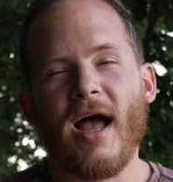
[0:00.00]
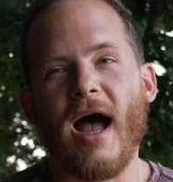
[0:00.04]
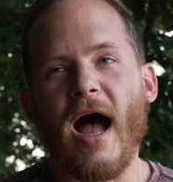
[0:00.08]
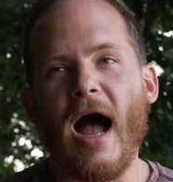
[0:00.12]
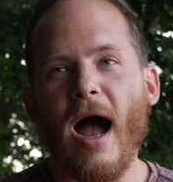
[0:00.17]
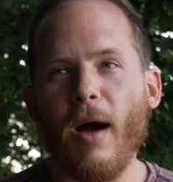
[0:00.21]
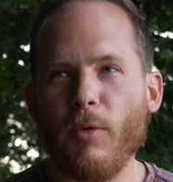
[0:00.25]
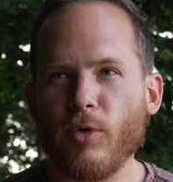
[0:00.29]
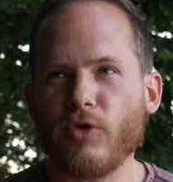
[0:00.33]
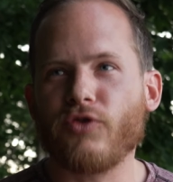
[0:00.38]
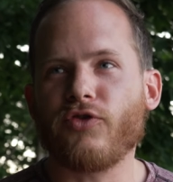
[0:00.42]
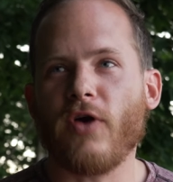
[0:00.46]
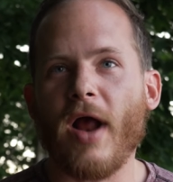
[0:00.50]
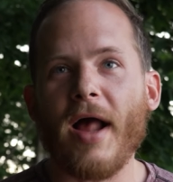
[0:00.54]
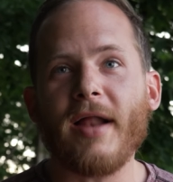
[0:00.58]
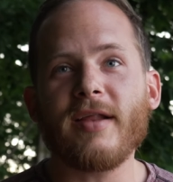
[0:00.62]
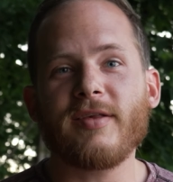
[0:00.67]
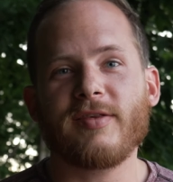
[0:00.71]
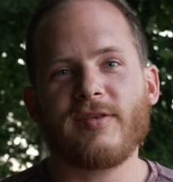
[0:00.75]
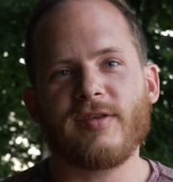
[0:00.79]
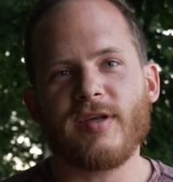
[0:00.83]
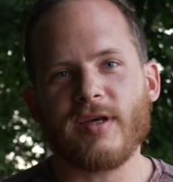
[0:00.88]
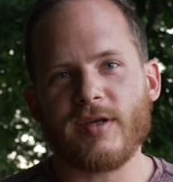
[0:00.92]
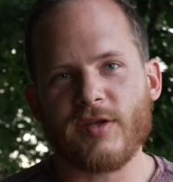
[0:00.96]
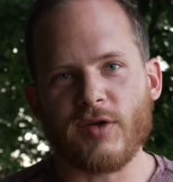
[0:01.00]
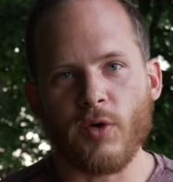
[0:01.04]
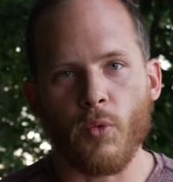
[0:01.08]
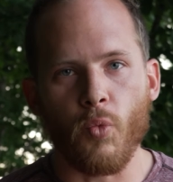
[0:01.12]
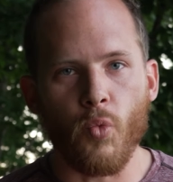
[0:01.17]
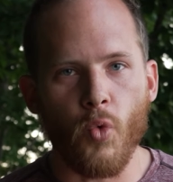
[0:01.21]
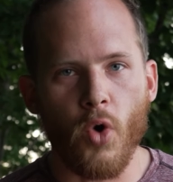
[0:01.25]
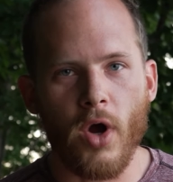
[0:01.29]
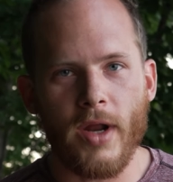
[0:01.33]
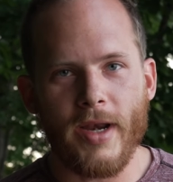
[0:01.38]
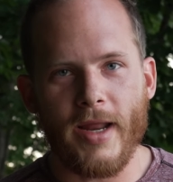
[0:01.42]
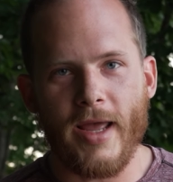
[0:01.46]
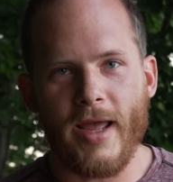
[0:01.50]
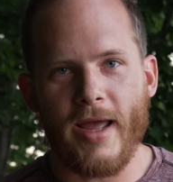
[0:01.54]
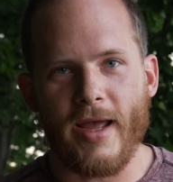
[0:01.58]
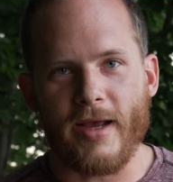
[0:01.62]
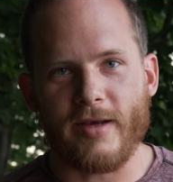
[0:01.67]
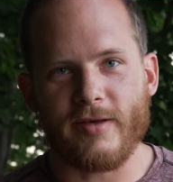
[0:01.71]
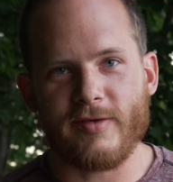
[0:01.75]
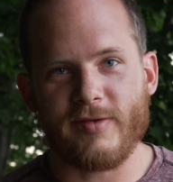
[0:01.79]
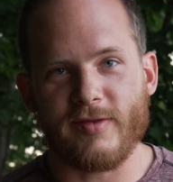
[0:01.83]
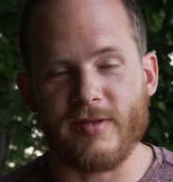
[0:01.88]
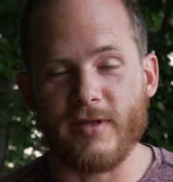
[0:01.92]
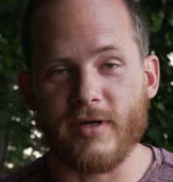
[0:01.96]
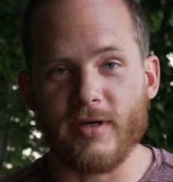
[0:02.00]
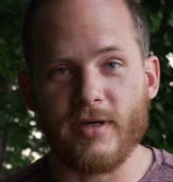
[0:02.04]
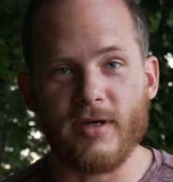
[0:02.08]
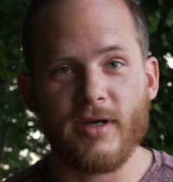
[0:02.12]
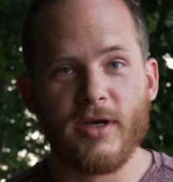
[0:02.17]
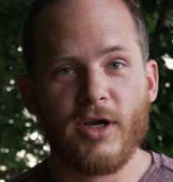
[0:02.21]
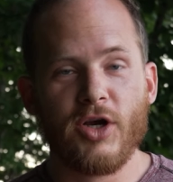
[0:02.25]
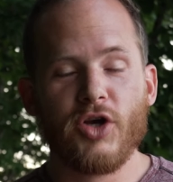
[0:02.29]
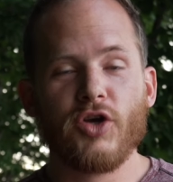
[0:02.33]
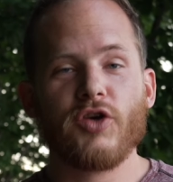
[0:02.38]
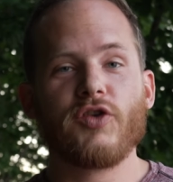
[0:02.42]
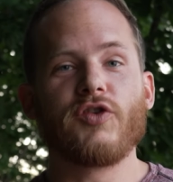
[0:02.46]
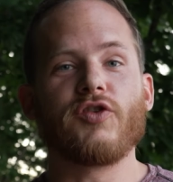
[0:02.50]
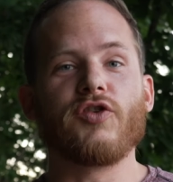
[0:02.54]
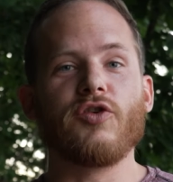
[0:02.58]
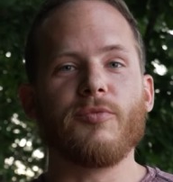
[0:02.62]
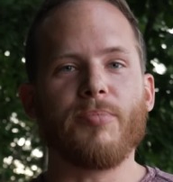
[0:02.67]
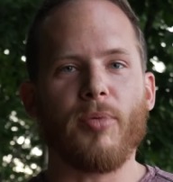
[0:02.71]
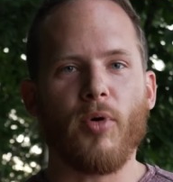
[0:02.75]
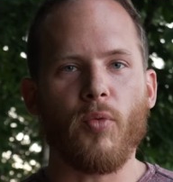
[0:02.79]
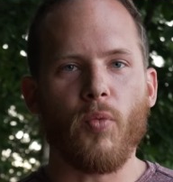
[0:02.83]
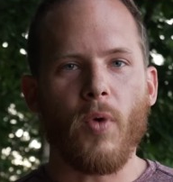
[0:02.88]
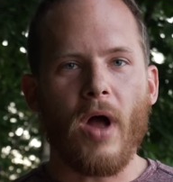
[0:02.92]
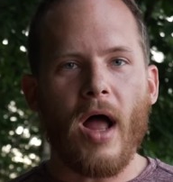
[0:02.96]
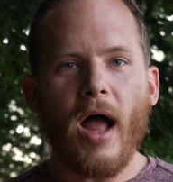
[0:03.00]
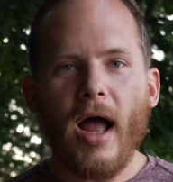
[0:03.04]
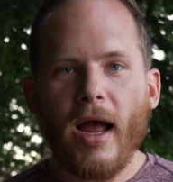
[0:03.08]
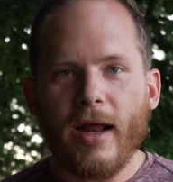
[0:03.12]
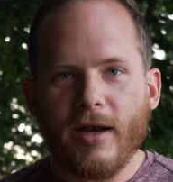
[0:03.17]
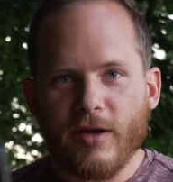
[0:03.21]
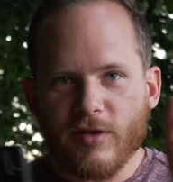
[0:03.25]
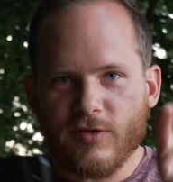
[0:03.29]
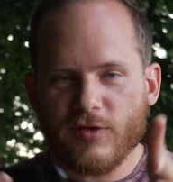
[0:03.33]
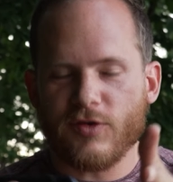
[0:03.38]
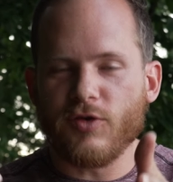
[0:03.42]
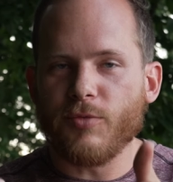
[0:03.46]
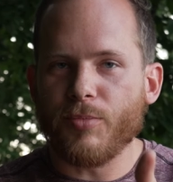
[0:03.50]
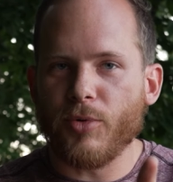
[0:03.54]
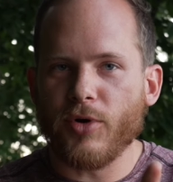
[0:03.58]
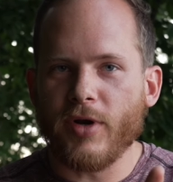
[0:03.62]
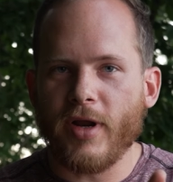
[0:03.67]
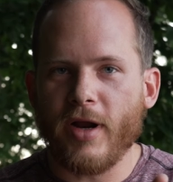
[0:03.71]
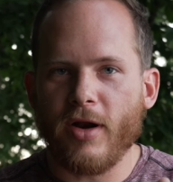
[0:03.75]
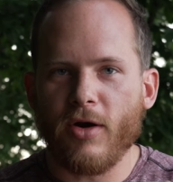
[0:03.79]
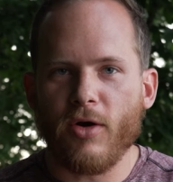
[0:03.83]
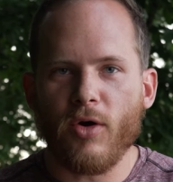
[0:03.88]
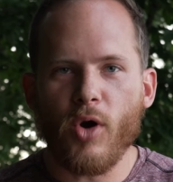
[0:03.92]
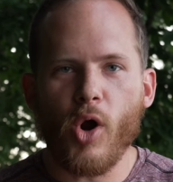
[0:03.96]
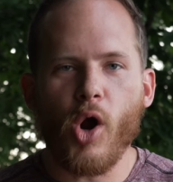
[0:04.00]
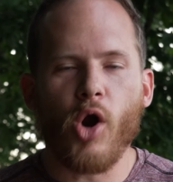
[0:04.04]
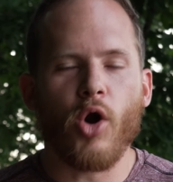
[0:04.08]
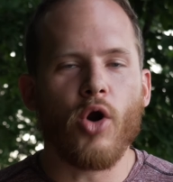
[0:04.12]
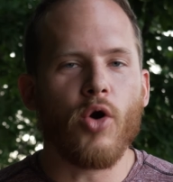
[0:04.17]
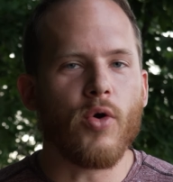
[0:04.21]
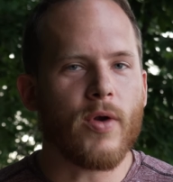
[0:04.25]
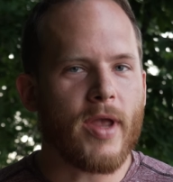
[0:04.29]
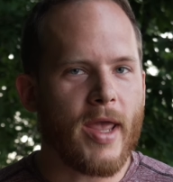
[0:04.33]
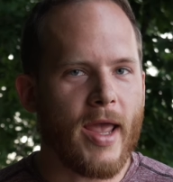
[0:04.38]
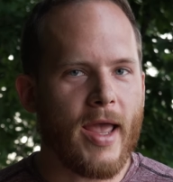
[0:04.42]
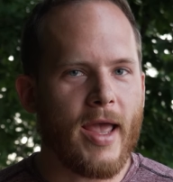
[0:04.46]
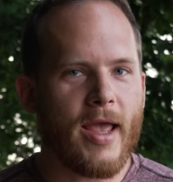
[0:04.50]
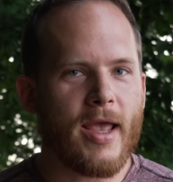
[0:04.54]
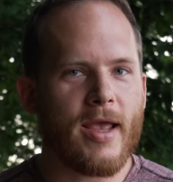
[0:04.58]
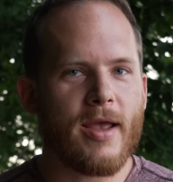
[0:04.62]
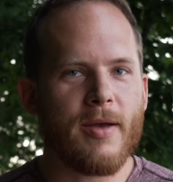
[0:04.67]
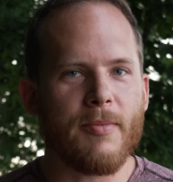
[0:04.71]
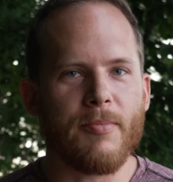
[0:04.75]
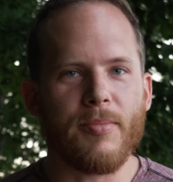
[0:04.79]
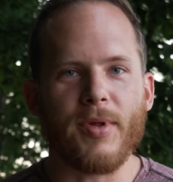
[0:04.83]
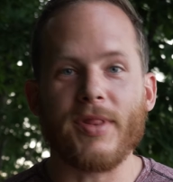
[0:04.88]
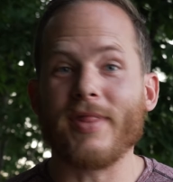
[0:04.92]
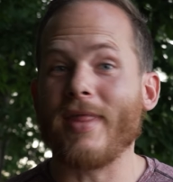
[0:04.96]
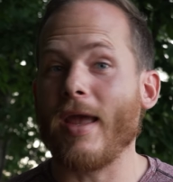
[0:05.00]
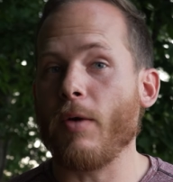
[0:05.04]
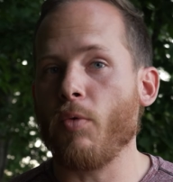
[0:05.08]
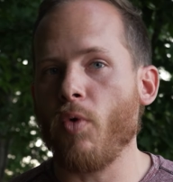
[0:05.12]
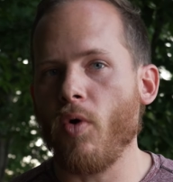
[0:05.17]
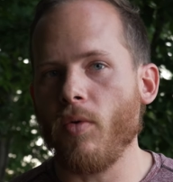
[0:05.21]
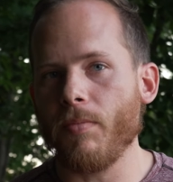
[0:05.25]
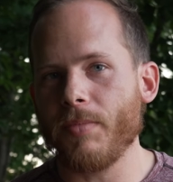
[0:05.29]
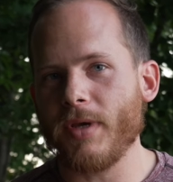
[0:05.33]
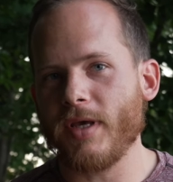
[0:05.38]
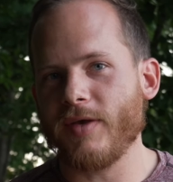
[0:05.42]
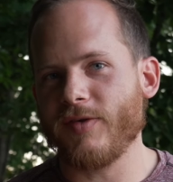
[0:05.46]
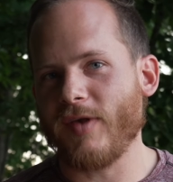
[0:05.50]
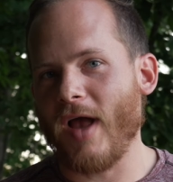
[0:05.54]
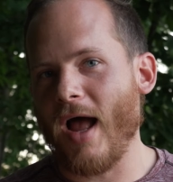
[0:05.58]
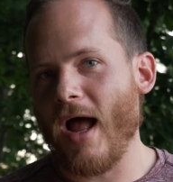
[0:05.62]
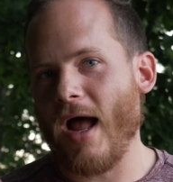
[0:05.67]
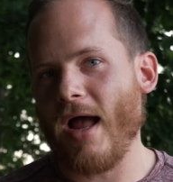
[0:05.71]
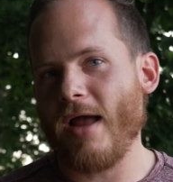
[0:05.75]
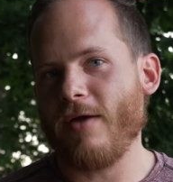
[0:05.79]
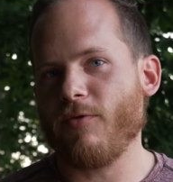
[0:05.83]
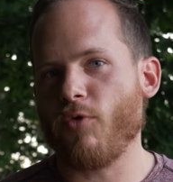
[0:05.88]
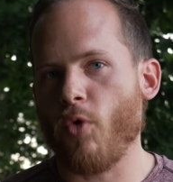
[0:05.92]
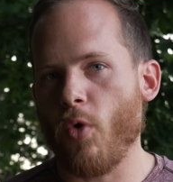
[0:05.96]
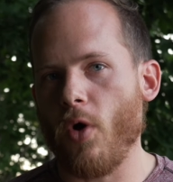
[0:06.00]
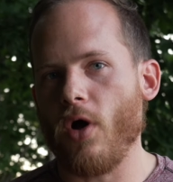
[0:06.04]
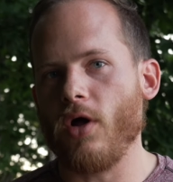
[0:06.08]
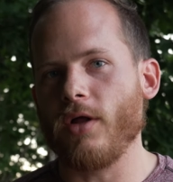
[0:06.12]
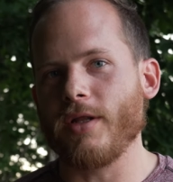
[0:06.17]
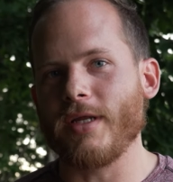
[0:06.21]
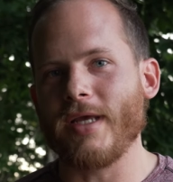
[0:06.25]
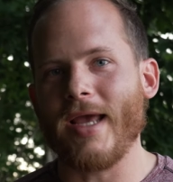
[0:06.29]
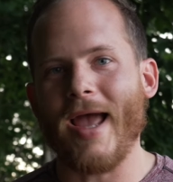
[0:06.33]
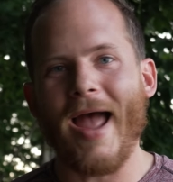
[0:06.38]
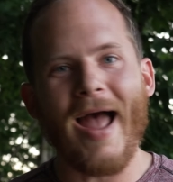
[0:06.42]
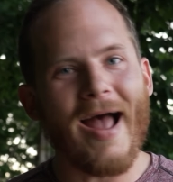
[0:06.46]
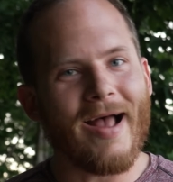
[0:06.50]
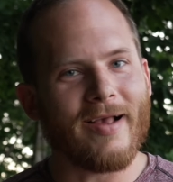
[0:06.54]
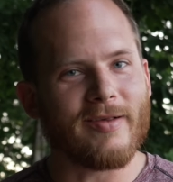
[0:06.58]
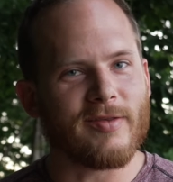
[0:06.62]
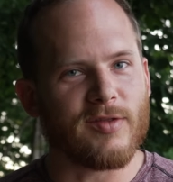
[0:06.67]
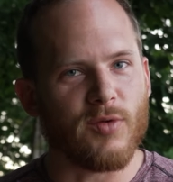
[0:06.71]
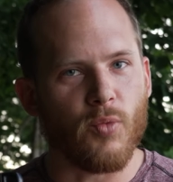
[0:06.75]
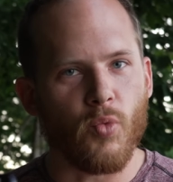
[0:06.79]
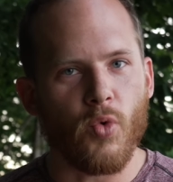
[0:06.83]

I would try to stick to 1x. The super wide and super narrow are okay, but they won't be as high of quality as the